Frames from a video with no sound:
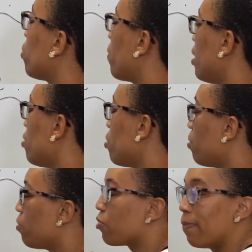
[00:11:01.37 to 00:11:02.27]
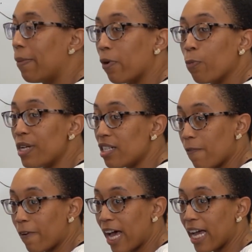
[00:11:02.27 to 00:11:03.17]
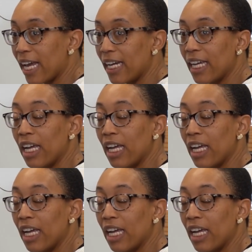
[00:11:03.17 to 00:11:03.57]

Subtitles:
22. So remember, we divide